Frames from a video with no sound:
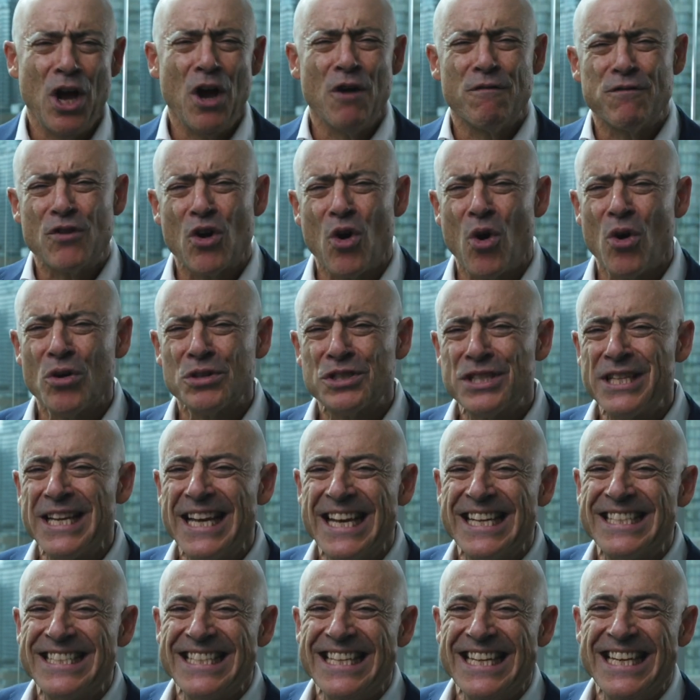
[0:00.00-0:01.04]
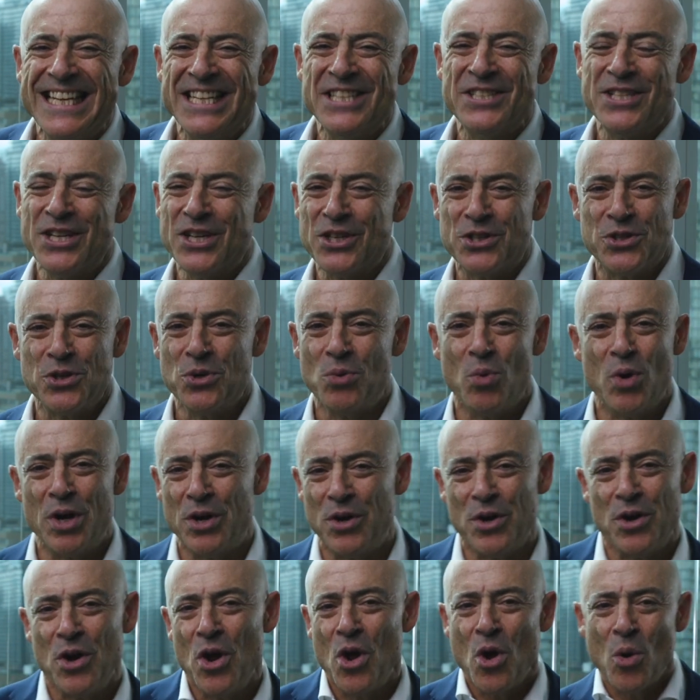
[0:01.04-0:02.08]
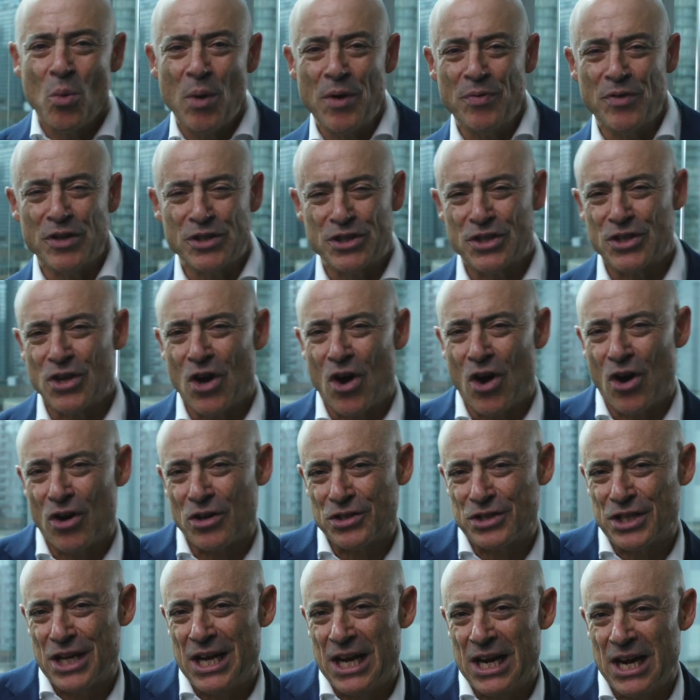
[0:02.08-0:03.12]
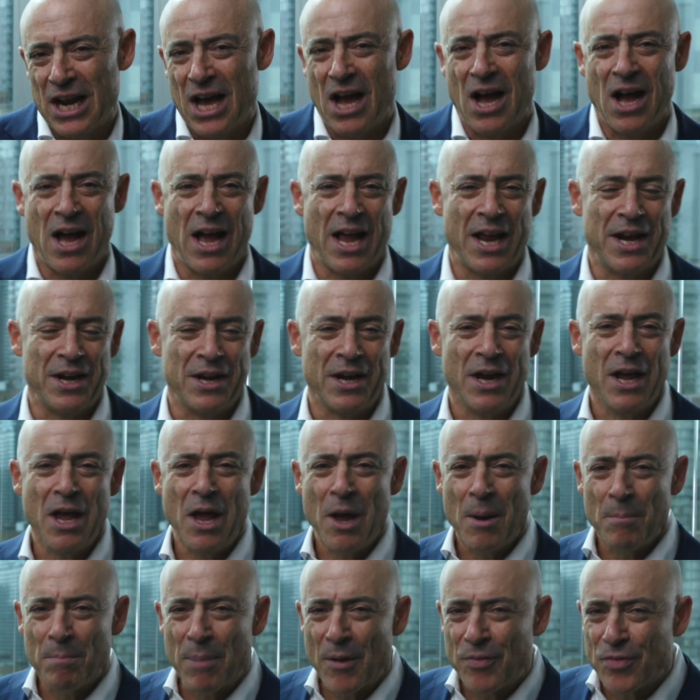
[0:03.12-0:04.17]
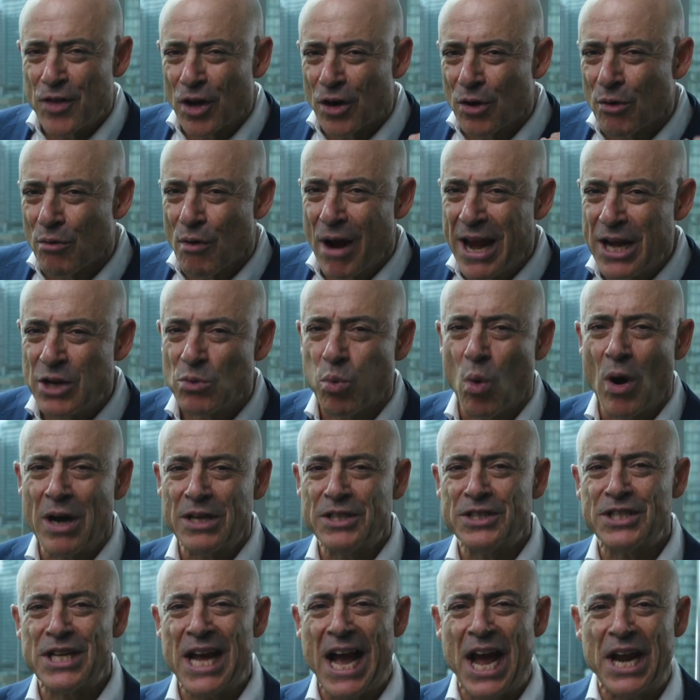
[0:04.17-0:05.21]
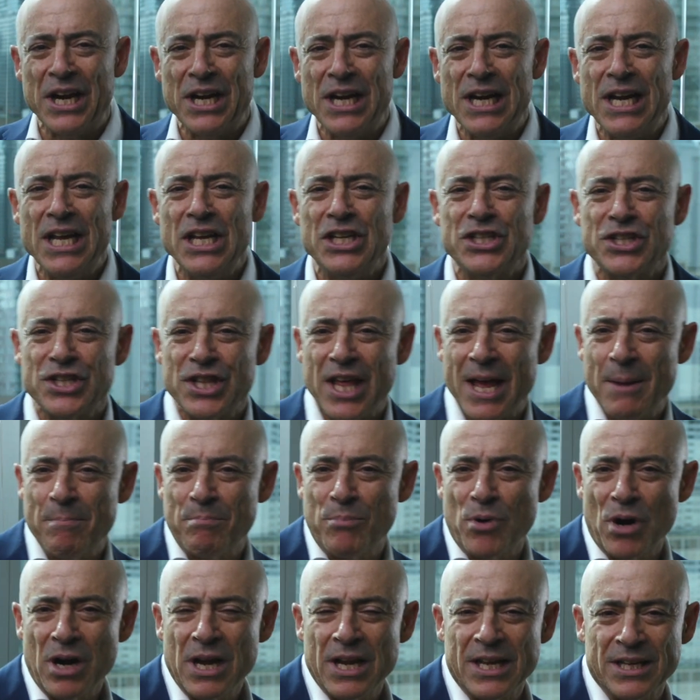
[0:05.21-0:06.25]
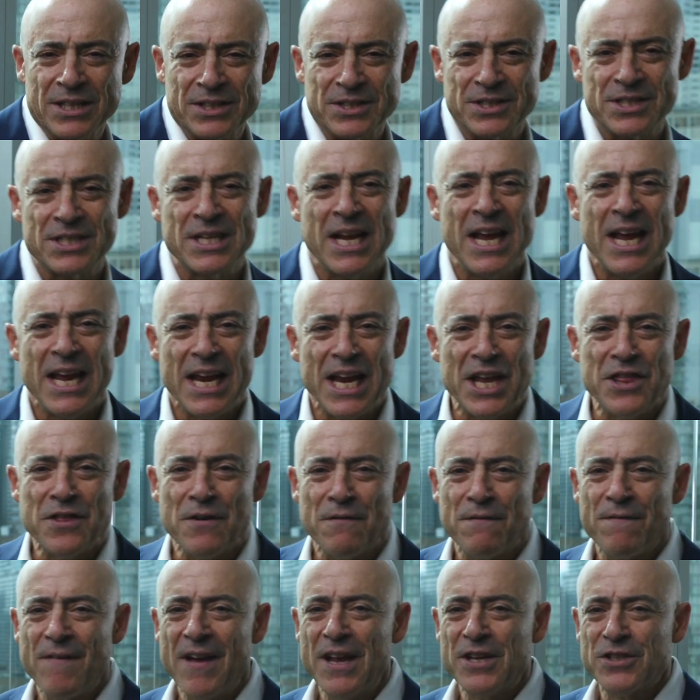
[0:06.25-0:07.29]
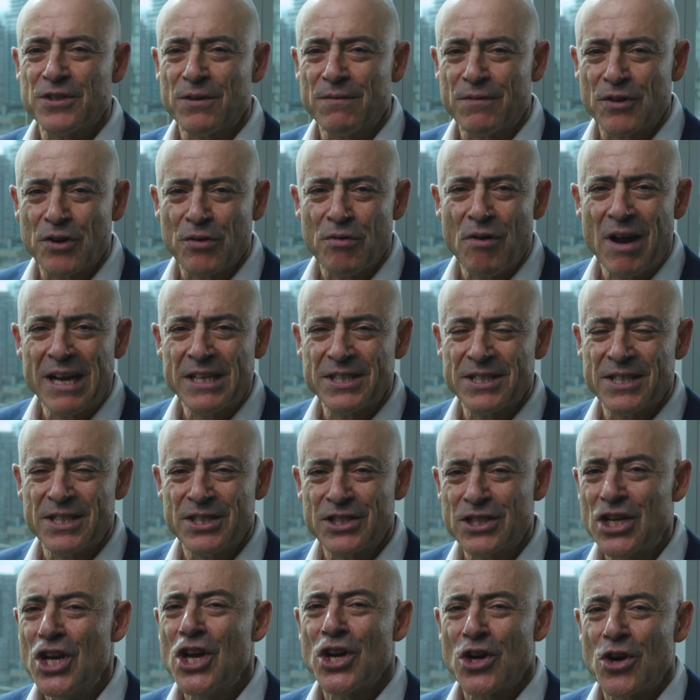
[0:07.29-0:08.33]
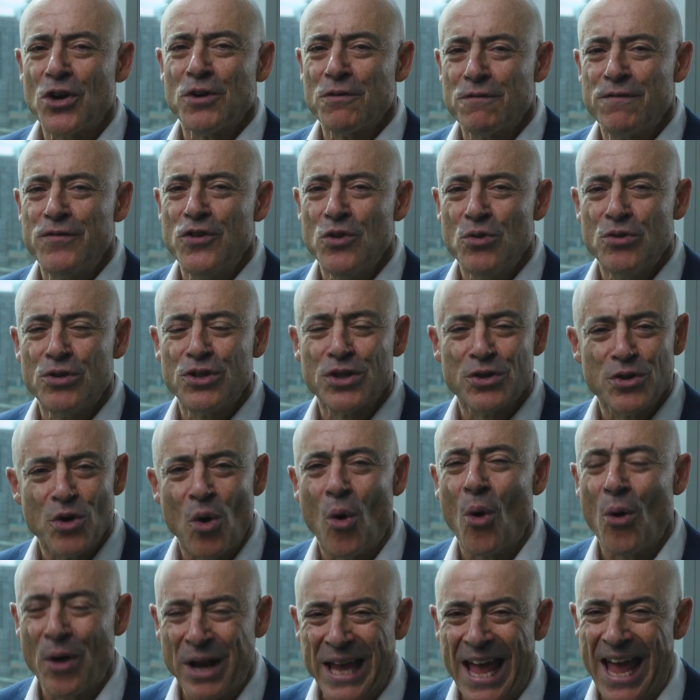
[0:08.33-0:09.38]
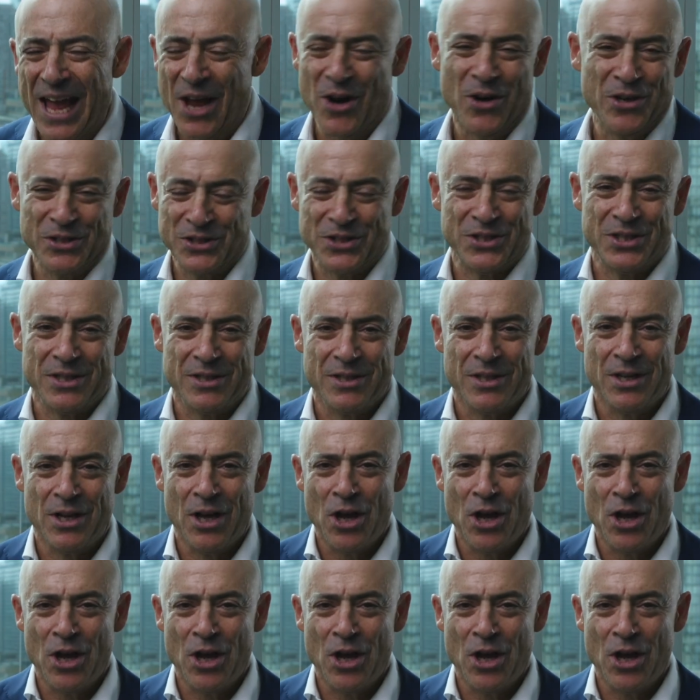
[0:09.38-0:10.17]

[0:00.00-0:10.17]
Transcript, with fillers: Of course, it's easier to win when the stars align, but the great ones unleash their brilliance in the face of crisis, confusion, or chaos.